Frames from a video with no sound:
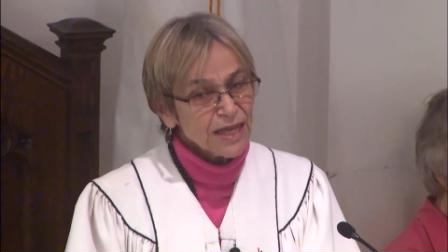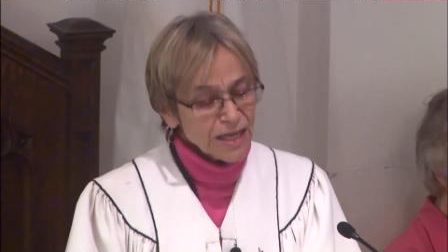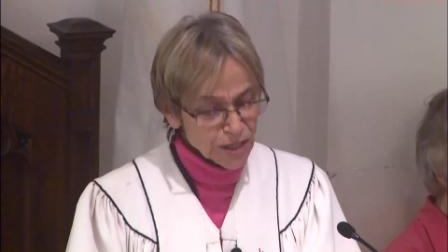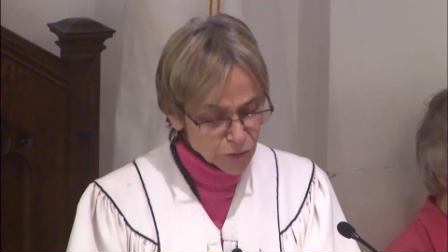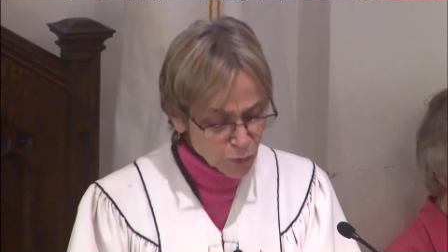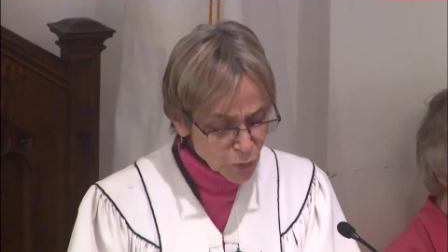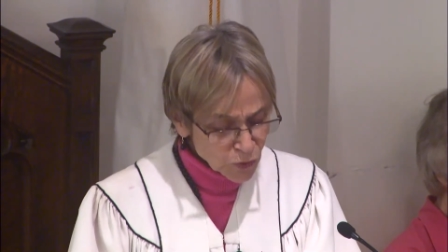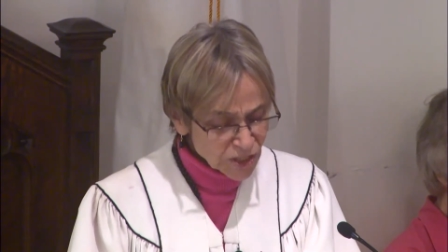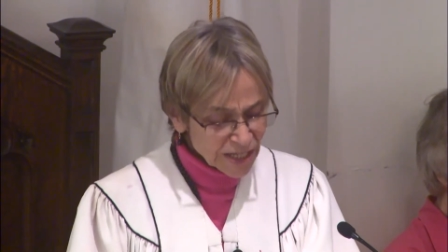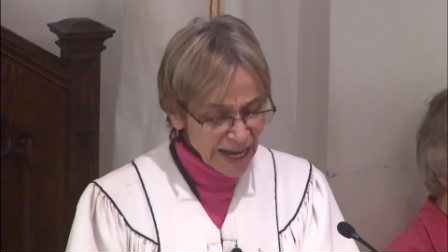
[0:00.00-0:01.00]
his
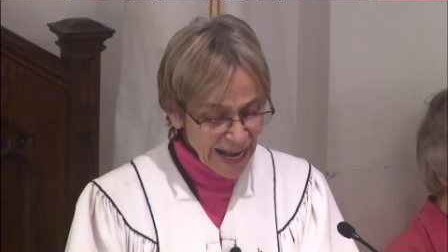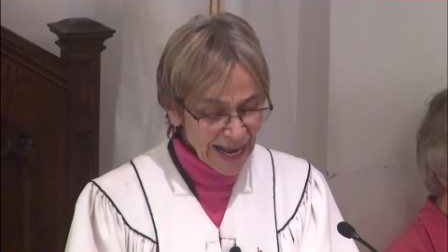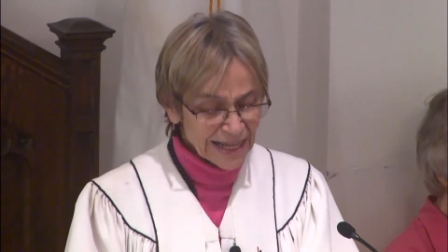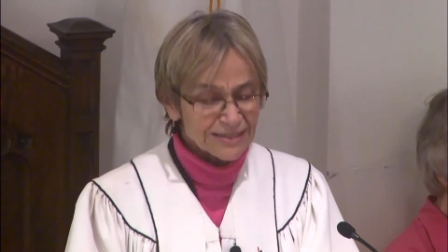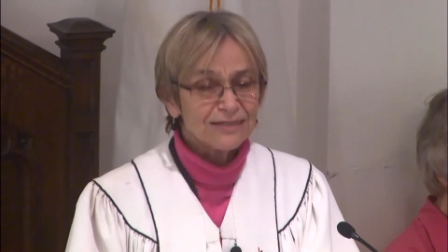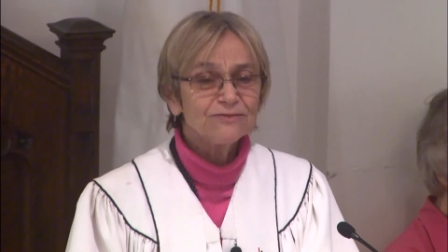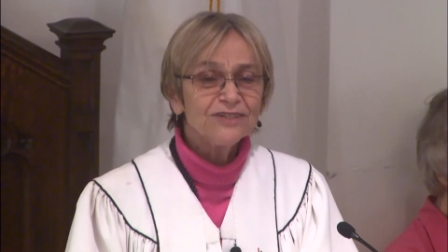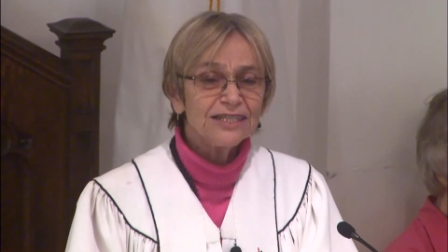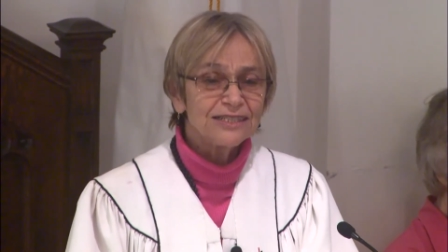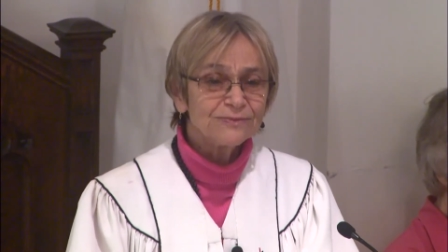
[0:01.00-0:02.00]
wounded hands and
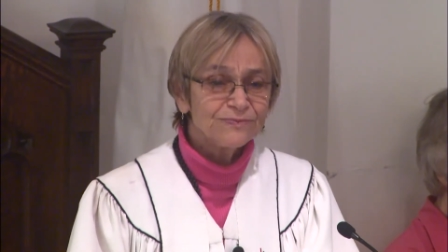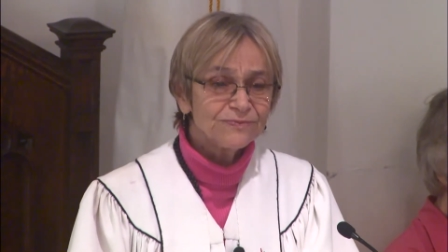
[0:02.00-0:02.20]
feet.